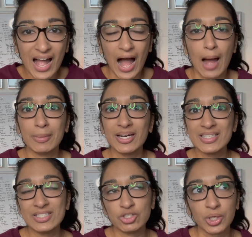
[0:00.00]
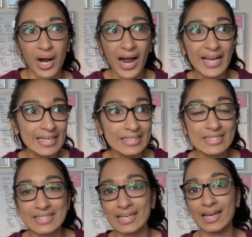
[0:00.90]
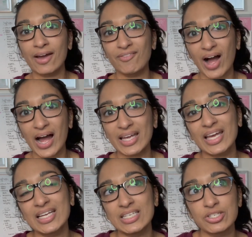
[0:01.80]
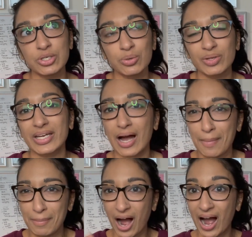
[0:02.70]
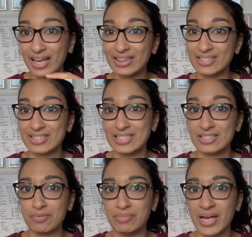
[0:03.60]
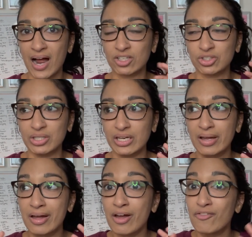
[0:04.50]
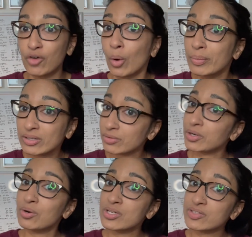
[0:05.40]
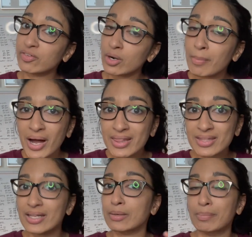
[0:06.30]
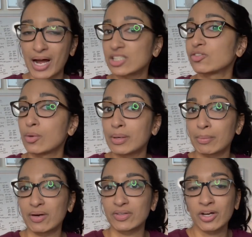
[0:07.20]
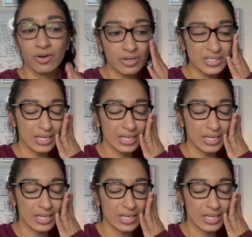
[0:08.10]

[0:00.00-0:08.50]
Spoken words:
I'm gonna try and see if I can do like a behind the scenes of me actually filming Reels for a month, like batch filming my Reels.